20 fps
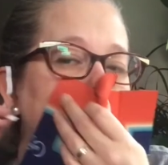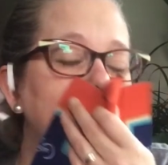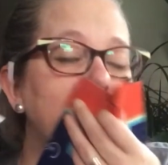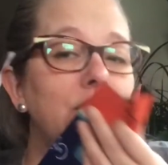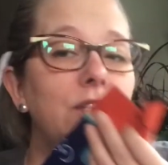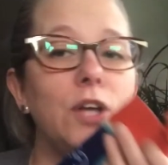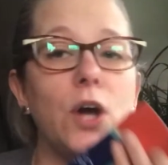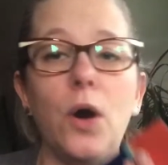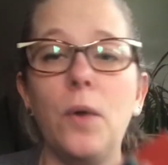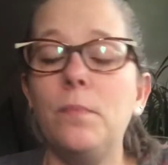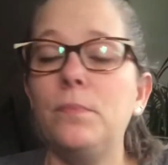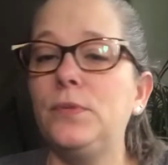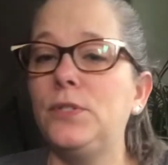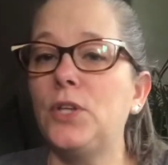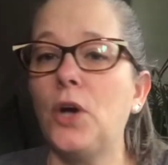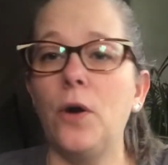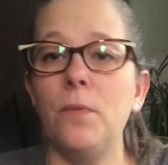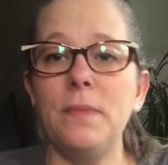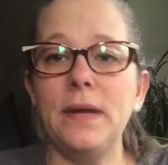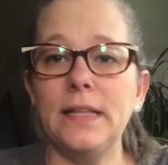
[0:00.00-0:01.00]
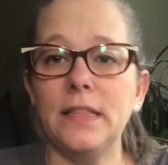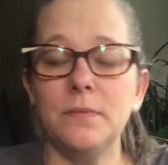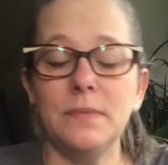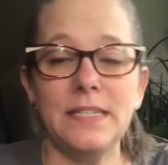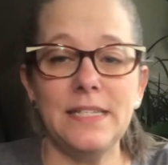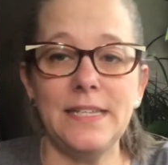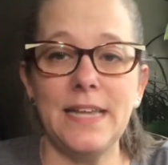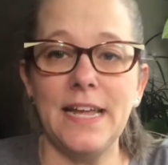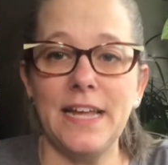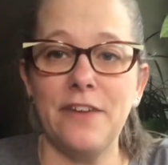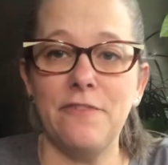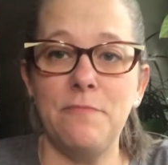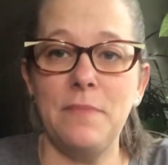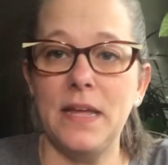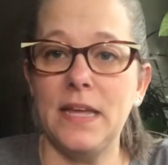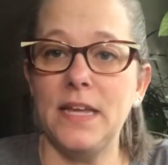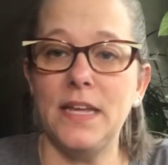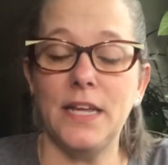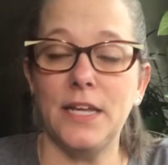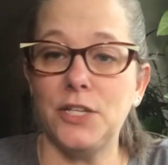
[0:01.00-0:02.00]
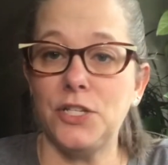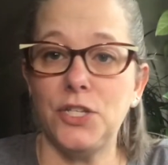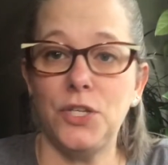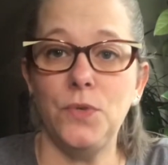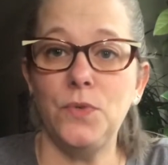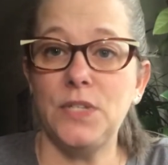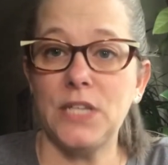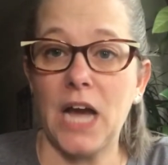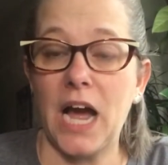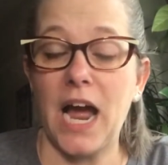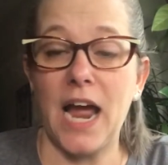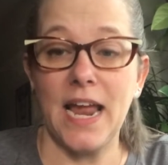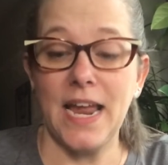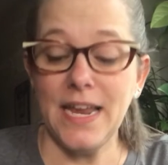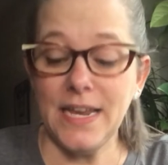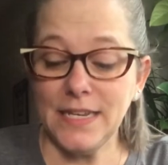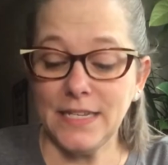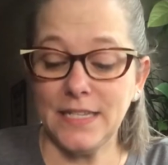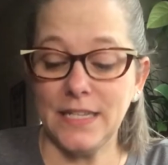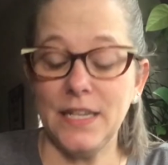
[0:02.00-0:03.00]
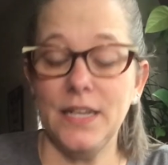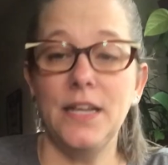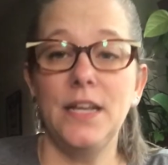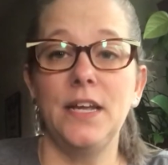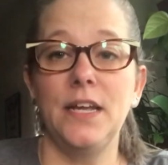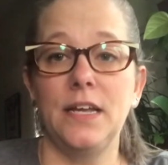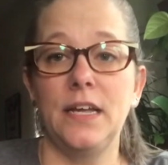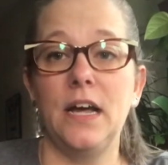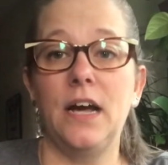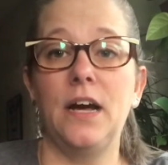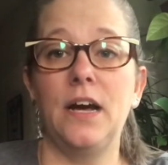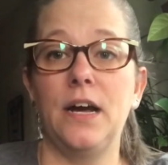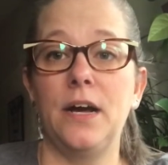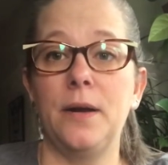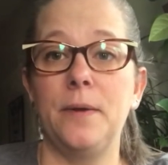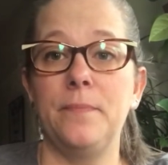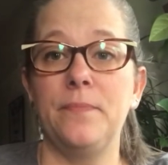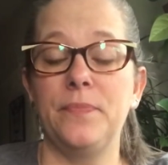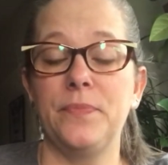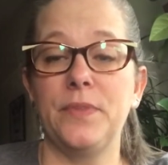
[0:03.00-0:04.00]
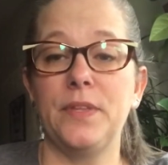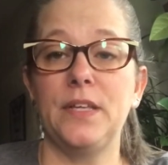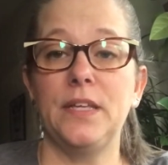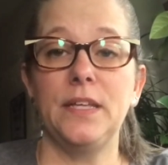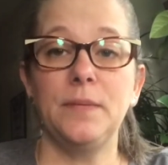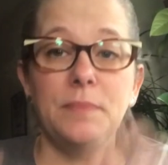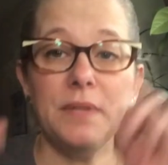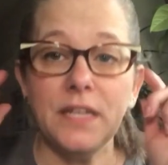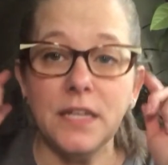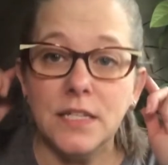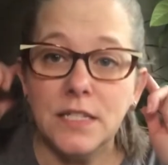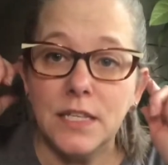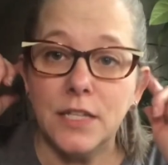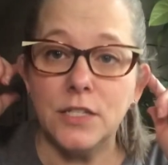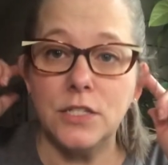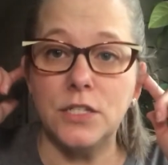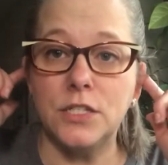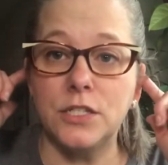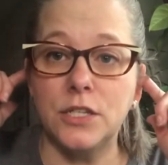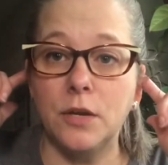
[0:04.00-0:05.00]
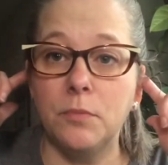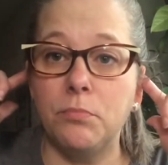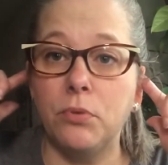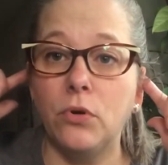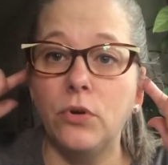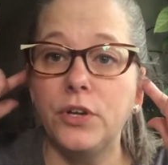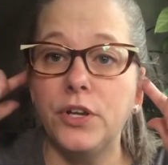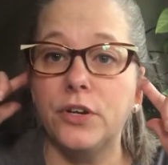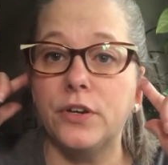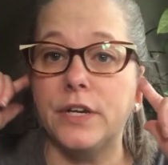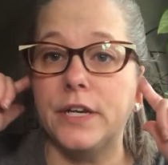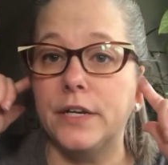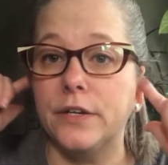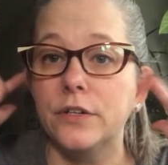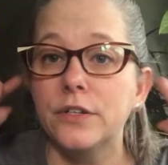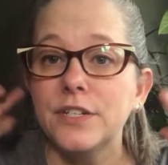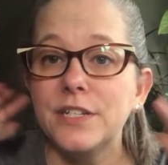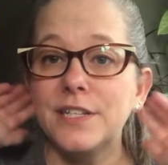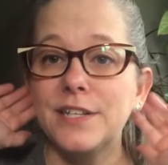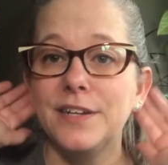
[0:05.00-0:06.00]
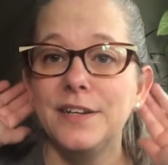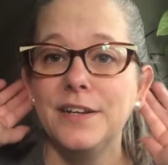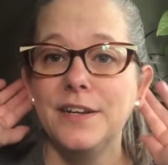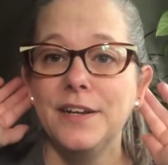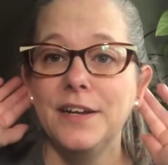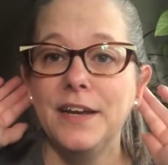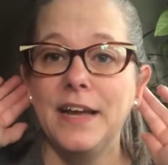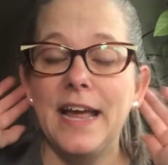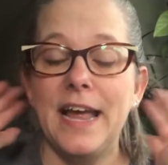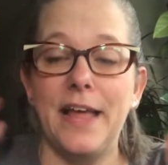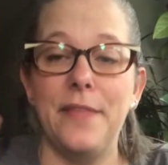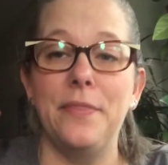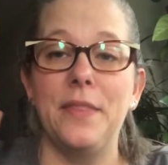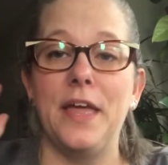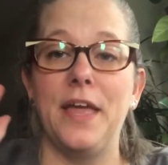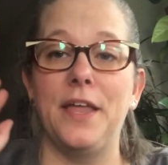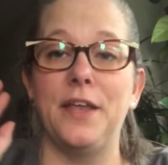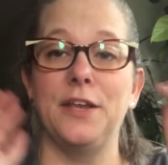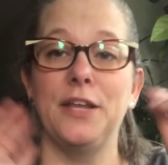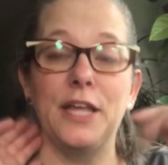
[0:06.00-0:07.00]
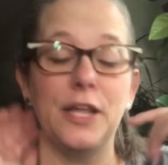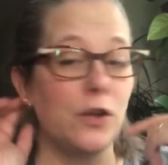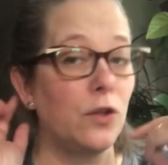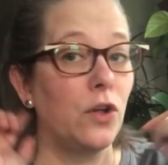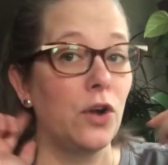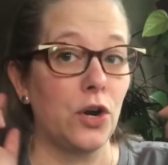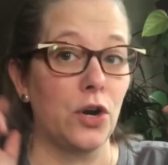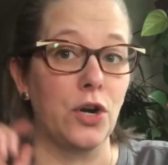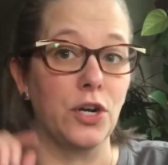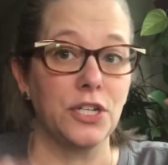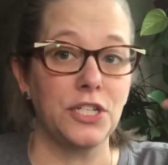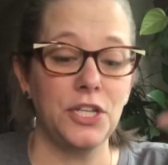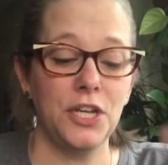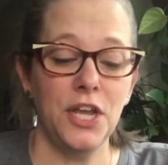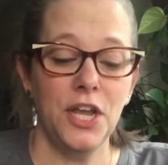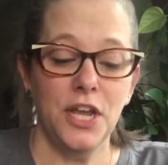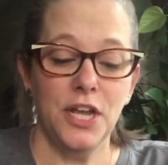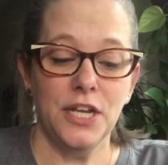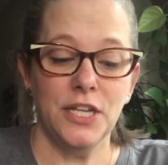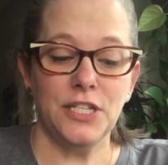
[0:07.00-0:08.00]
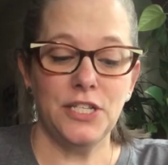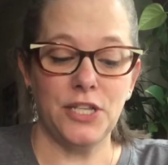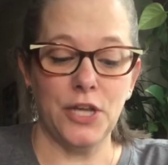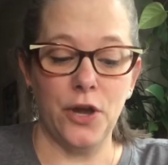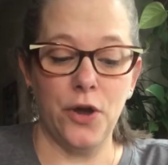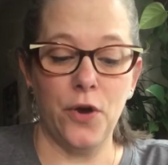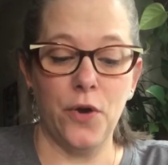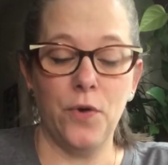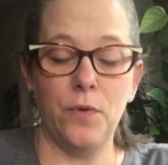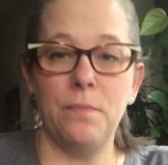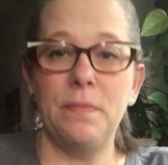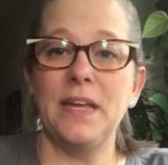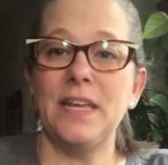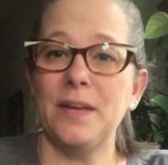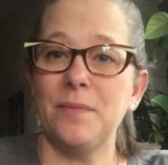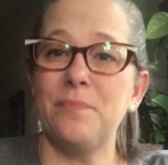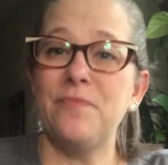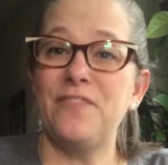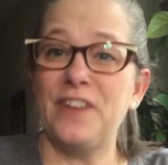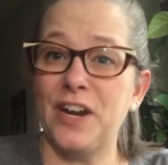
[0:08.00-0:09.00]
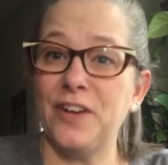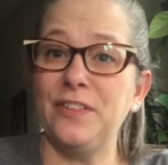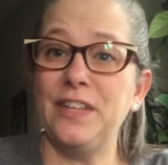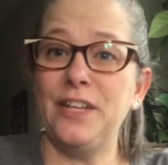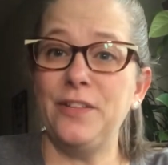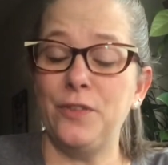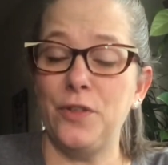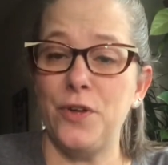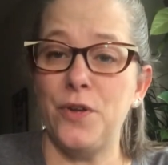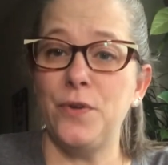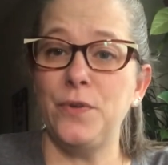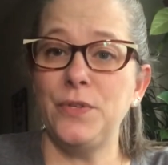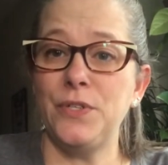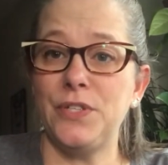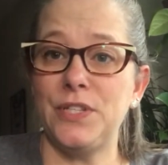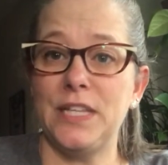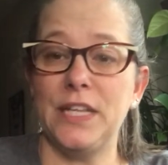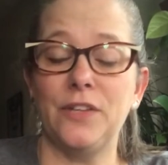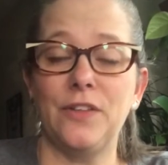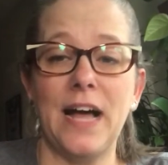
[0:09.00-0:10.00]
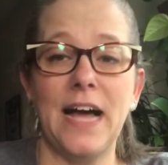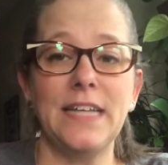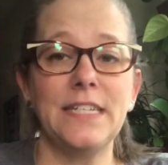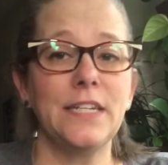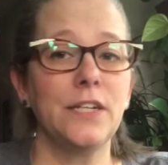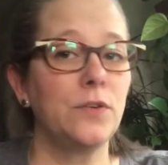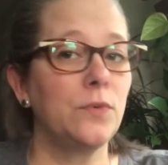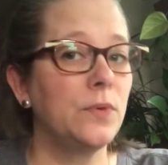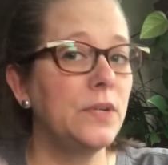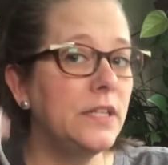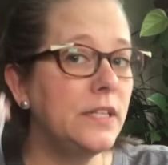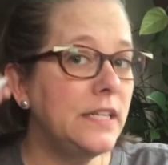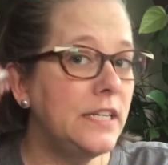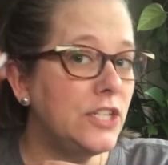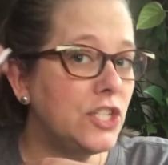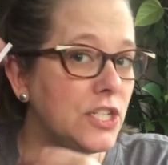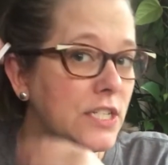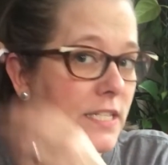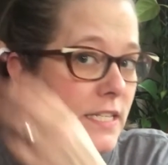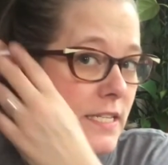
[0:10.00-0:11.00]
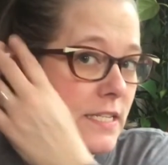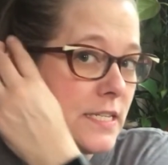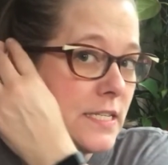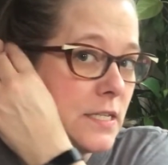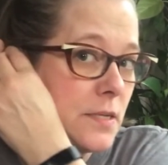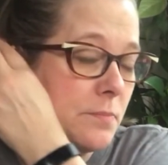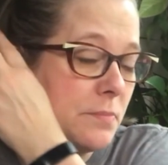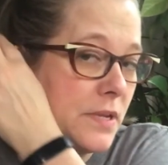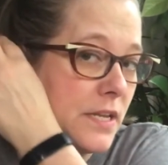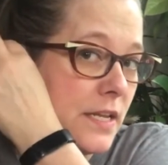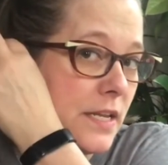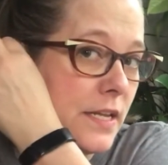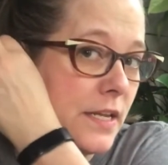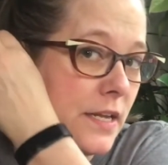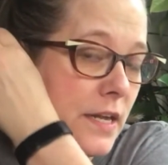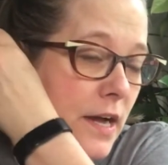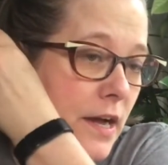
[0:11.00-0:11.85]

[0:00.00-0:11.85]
Don't make the mistake of making it too tight because it's just gonna pull your ears and then it'll hurt. So make it fairly loose. The elastic really just needs to be